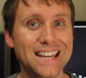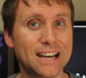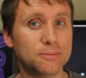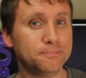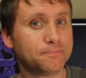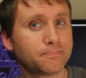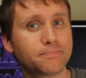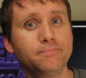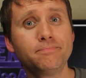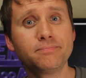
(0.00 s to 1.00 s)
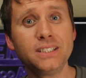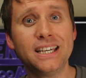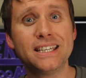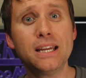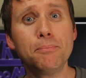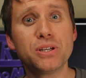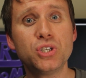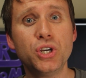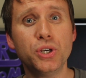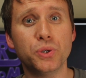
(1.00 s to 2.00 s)
Now, Number
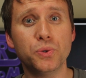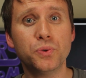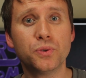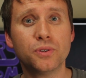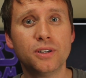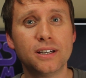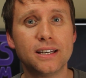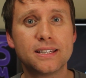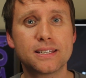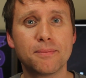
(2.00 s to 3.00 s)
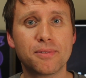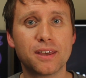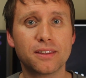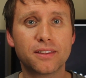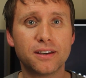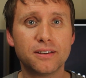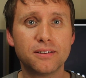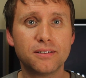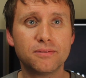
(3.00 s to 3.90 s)
two is something that,